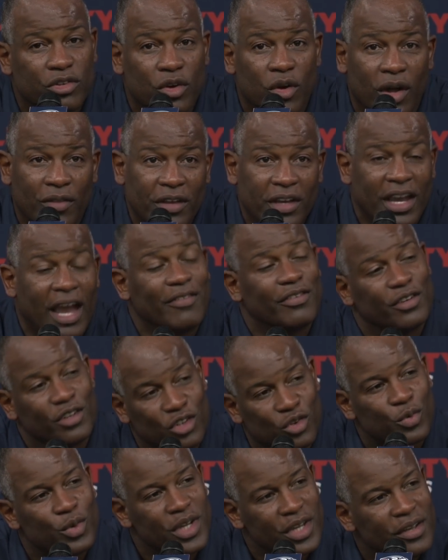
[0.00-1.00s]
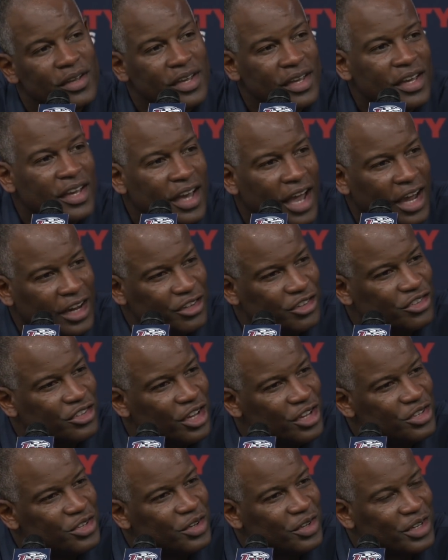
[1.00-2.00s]
So I think after this week, I can
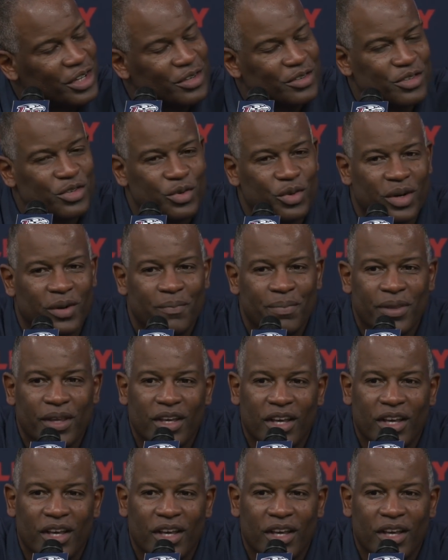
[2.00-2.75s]
say you can get to a,